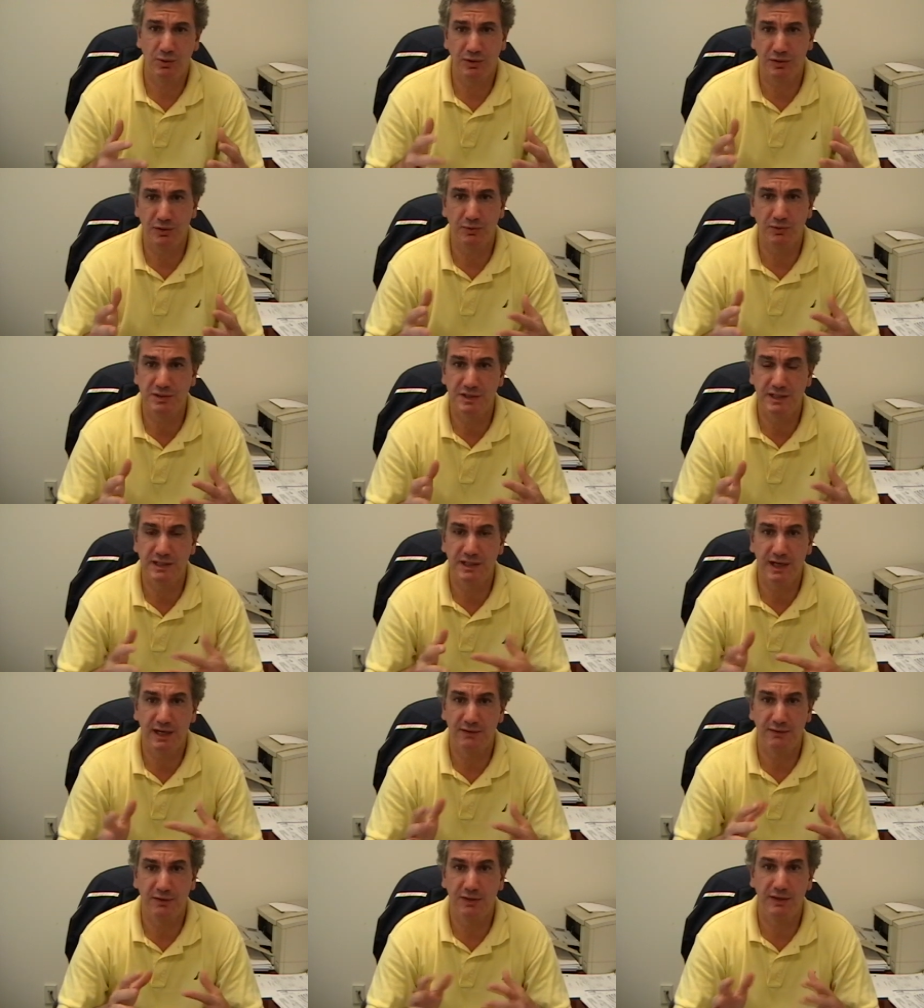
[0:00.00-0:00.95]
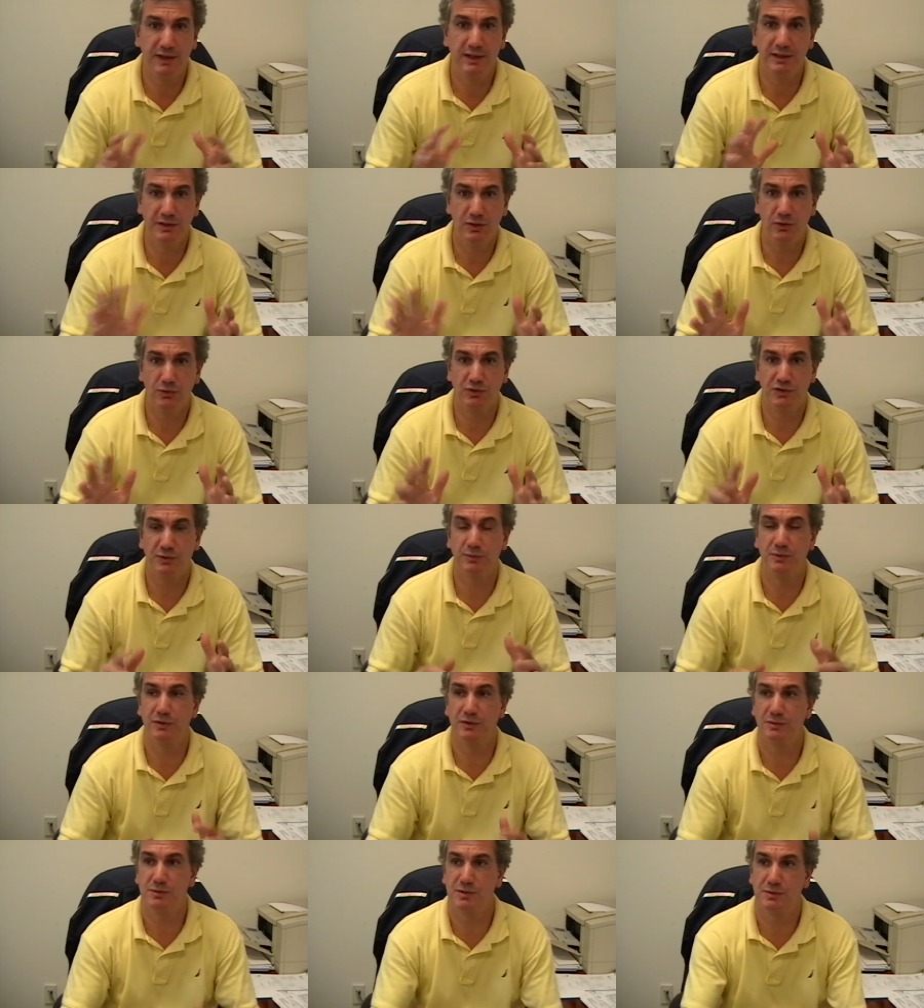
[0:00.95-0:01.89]
113 kind of a thing, you know,
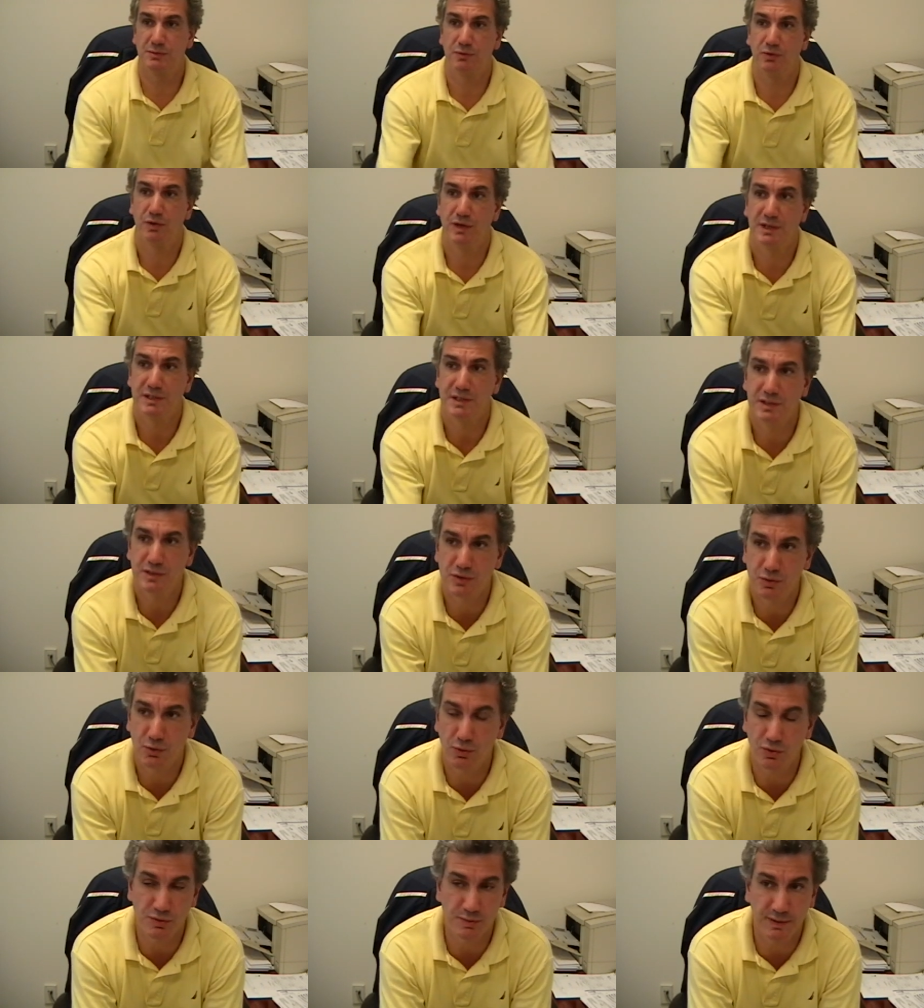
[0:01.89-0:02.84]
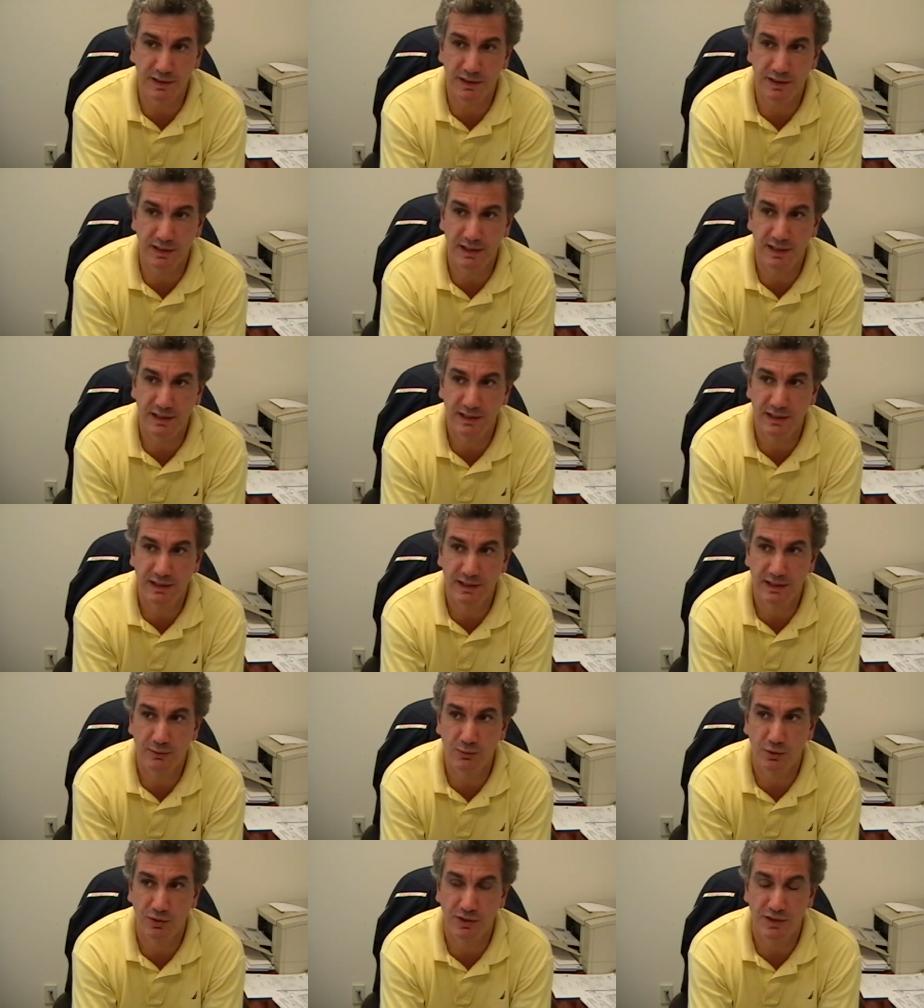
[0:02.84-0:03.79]
some, with some crazy scores. But he,
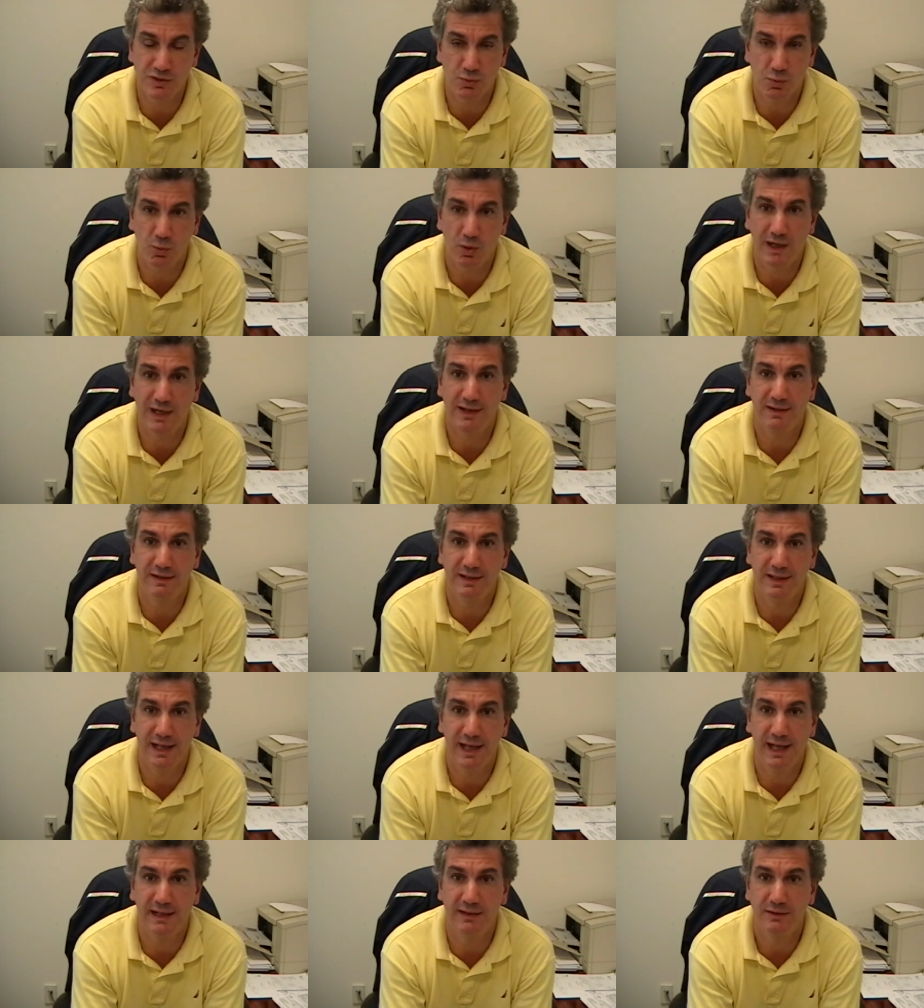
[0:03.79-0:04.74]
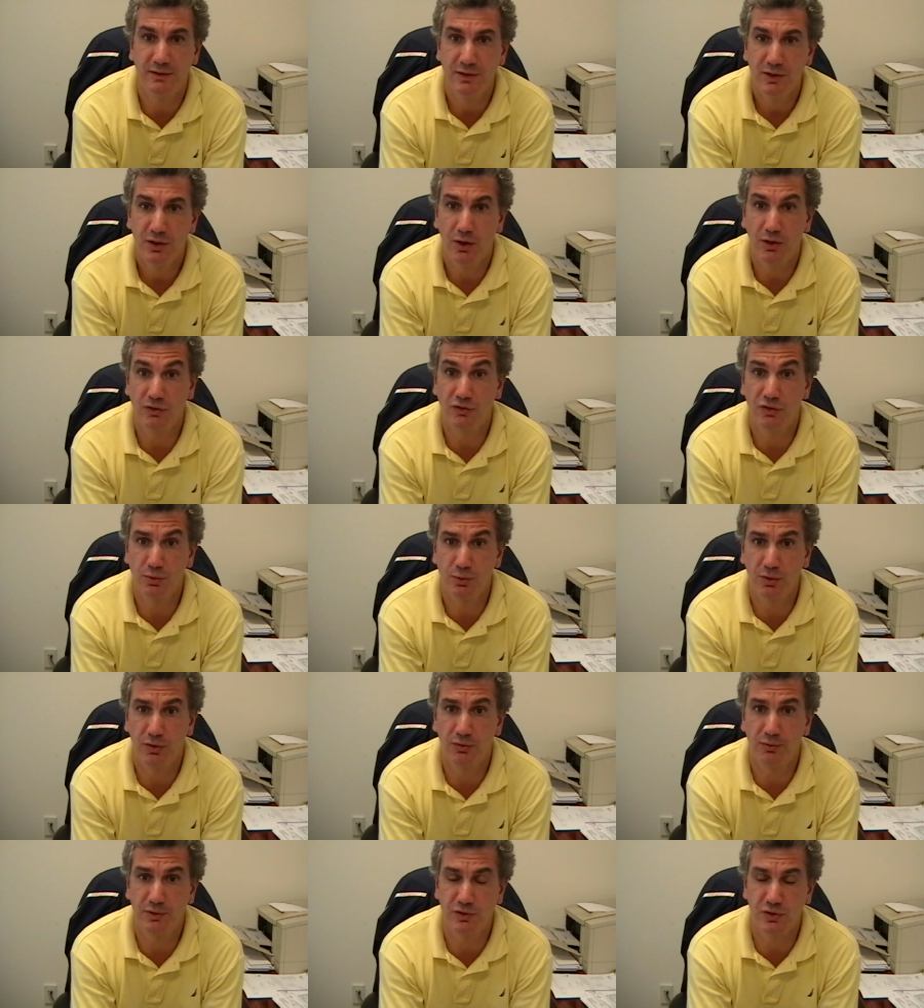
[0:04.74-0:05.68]
he won this wider than that on two of
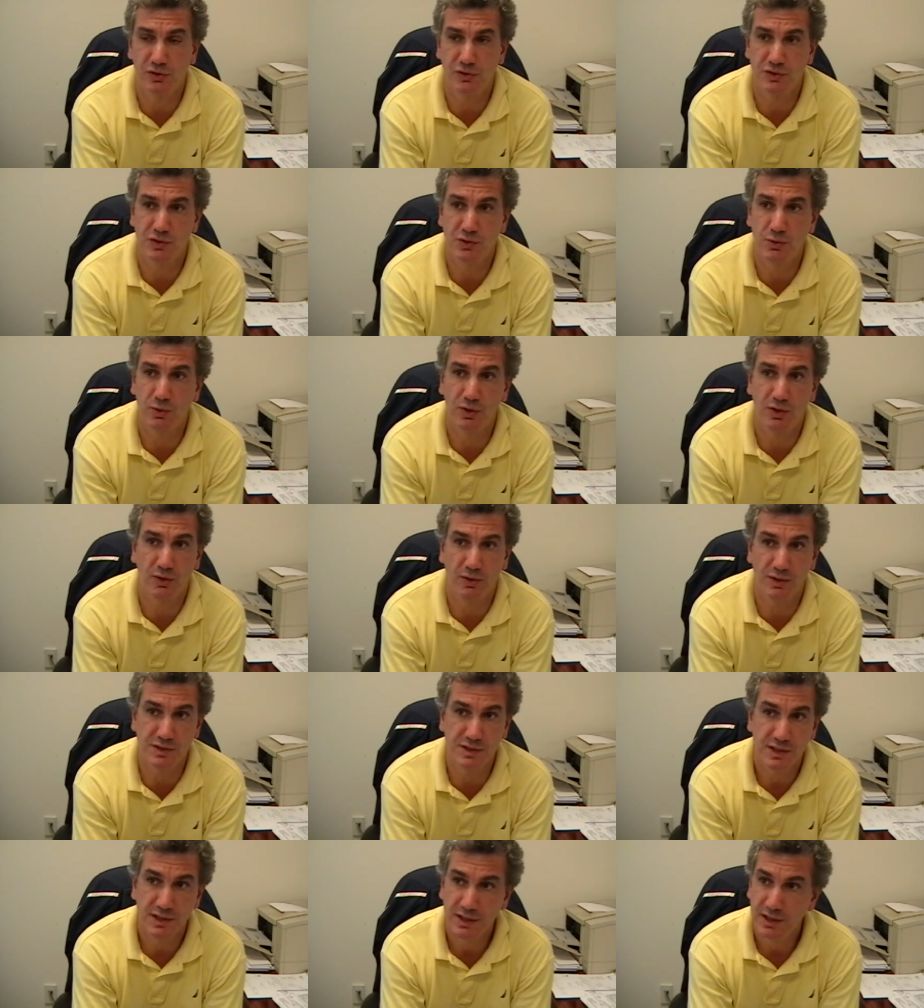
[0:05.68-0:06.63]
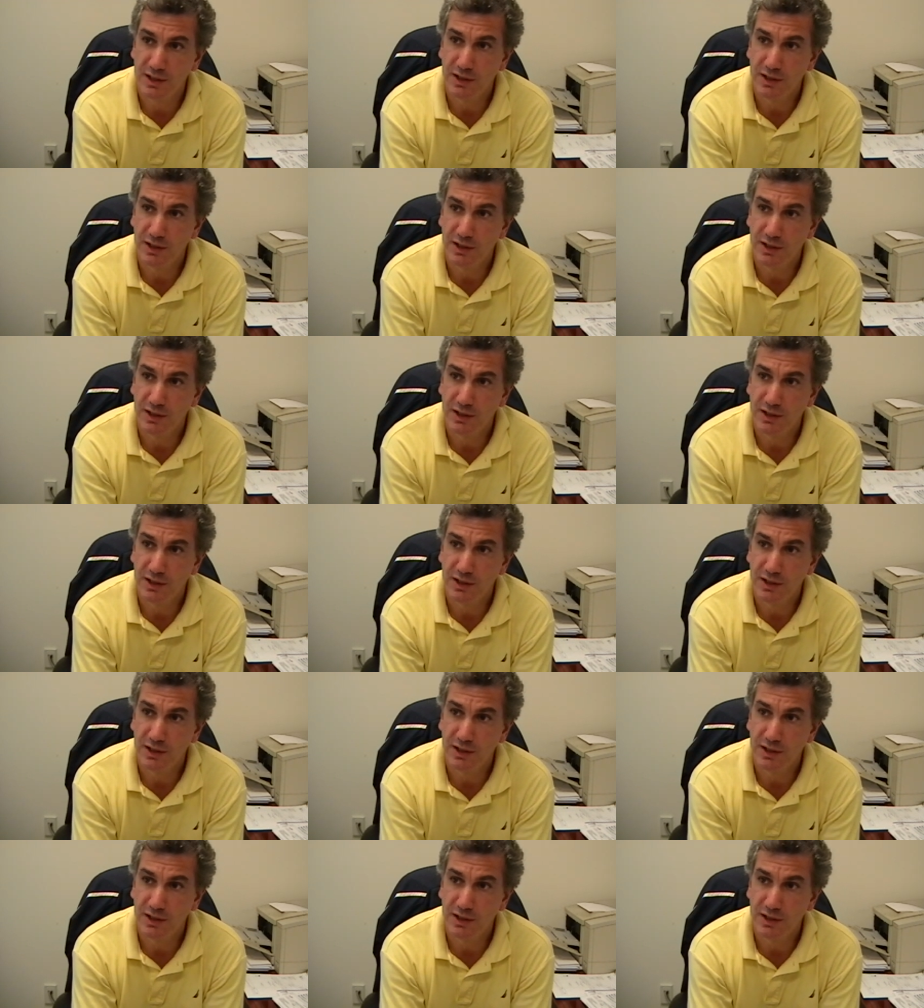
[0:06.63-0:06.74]
the three judges' scorecards.